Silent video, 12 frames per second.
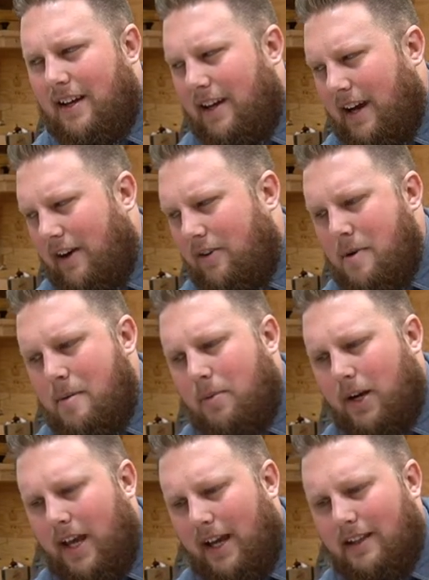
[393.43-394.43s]
I
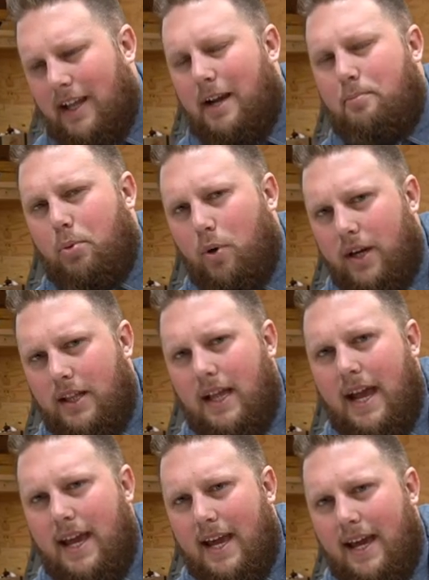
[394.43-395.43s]
remember getting like pretty
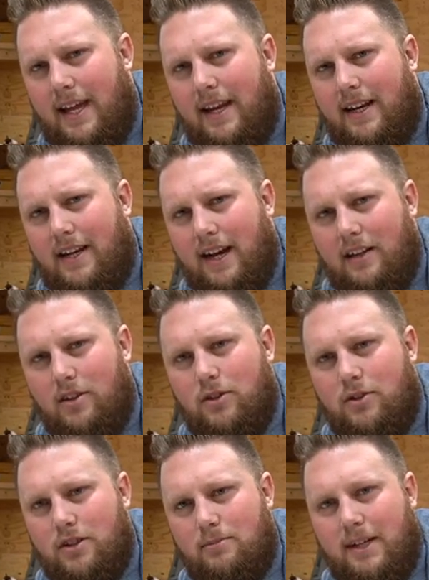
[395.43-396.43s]
lightheaded, kind of
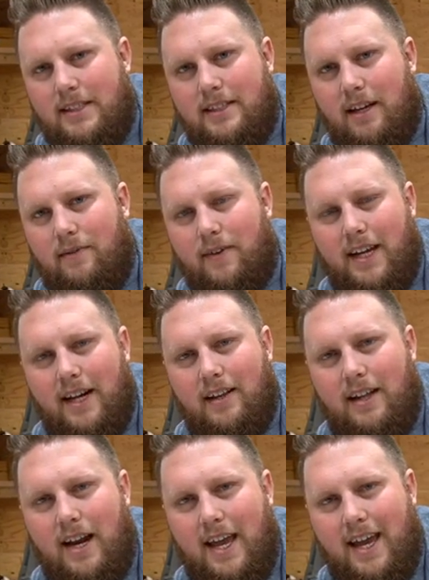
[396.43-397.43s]
losing myself. I'd get a
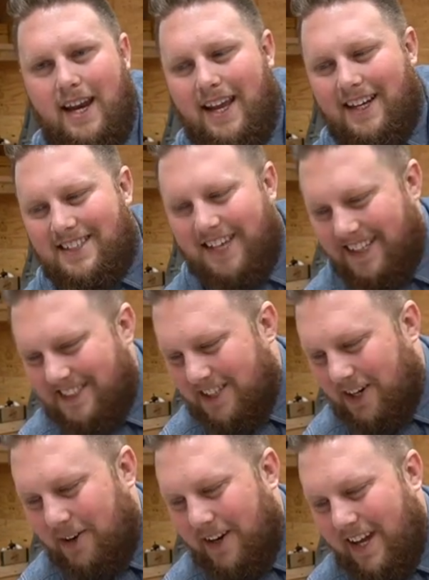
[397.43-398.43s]
lot of headaches. And
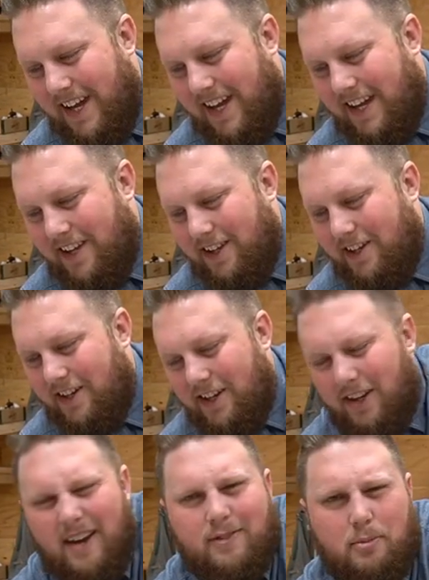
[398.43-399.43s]
so you,
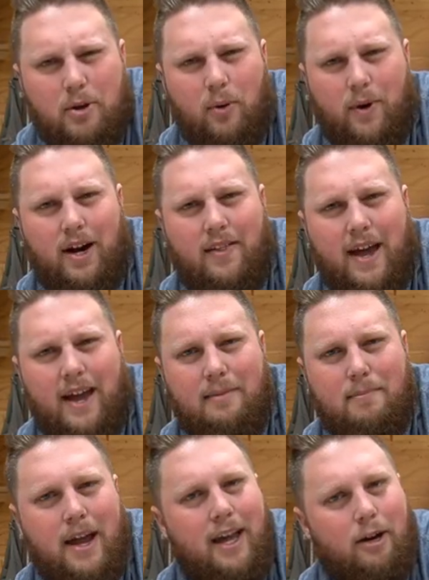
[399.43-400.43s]
you have to be aware of that.
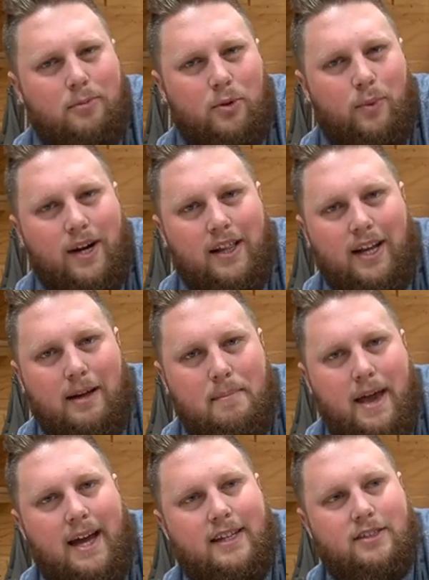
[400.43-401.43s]
It might help to wear like a
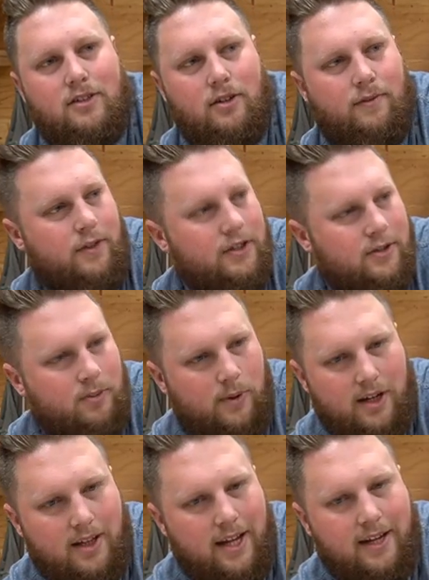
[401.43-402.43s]
mask, or if you just
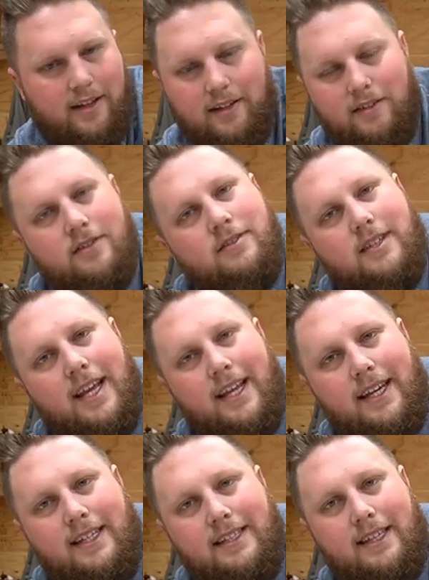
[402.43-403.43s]
want to like
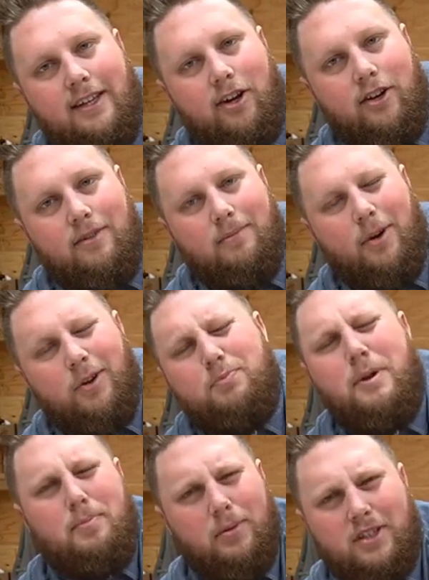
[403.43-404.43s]
take it easy. You know,
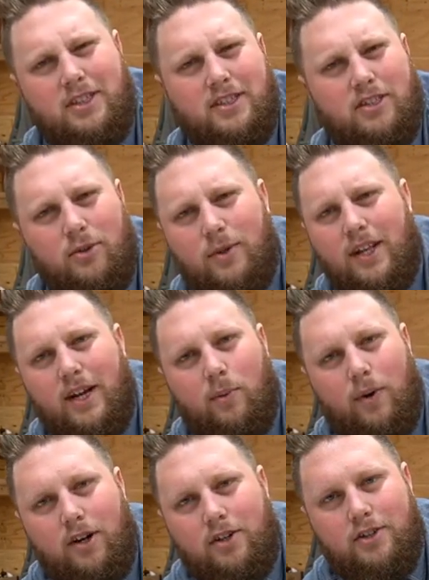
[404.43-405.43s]
most people are just doing like
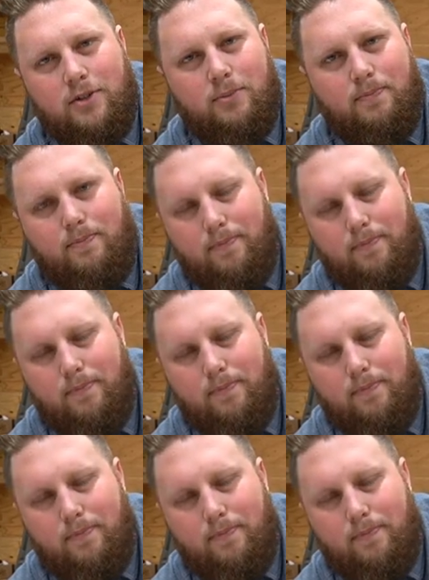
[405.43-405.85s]
one or two